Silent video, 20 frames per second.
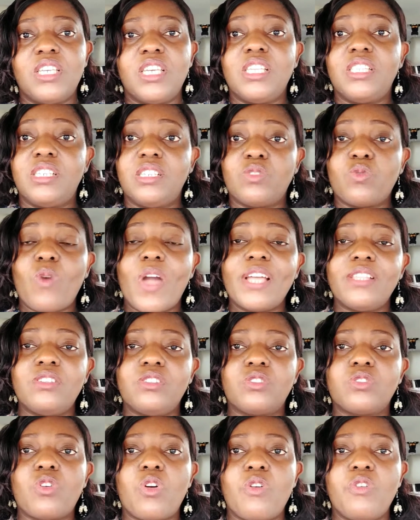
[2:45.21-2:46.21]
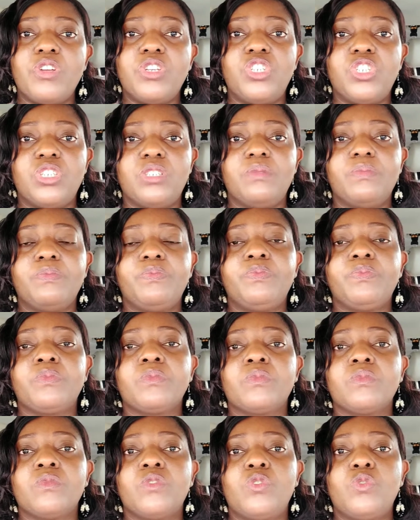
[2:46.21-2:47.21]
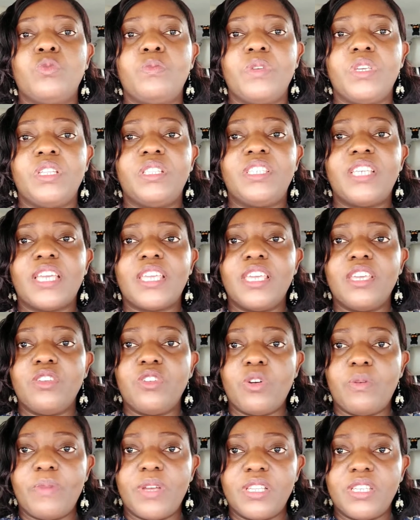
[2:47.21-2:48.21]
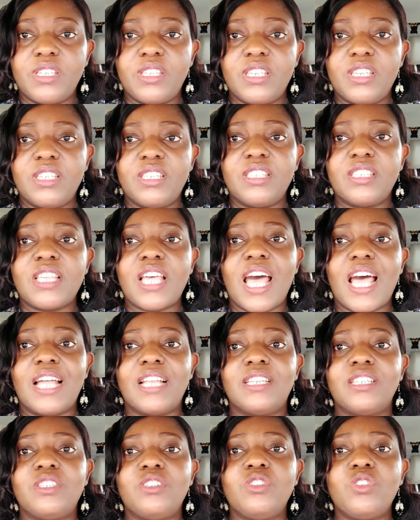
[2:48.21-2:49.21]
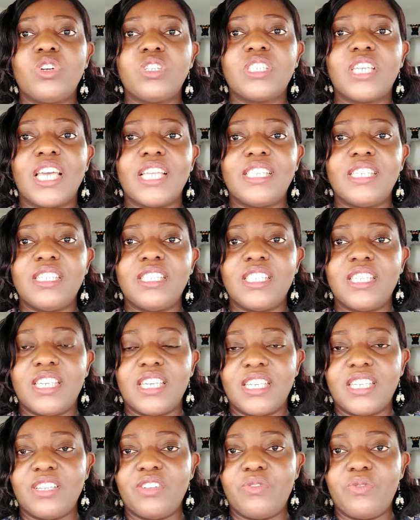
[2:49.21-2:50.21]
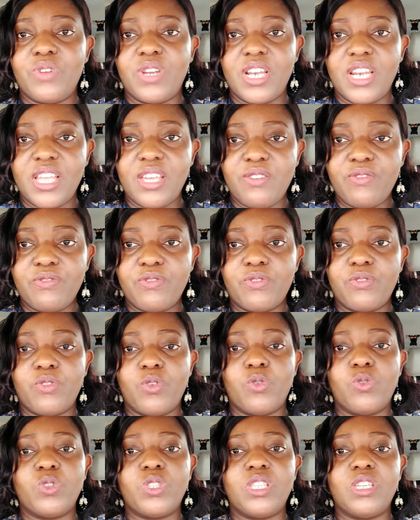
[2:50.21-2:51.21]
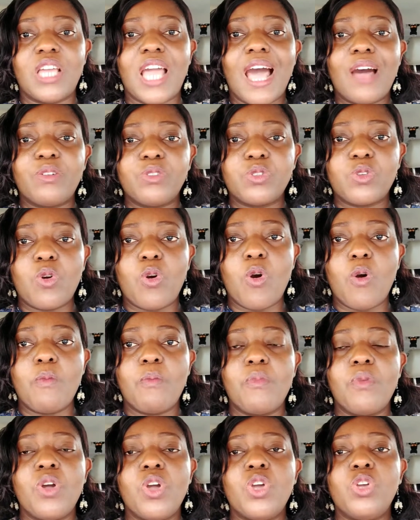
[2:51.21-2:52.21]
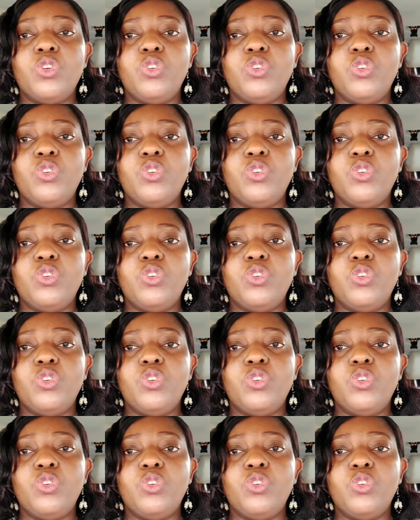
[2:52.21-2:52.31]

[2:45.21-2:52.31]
It is quite discouraging to be taking your medicines and not getting the relief or the outcome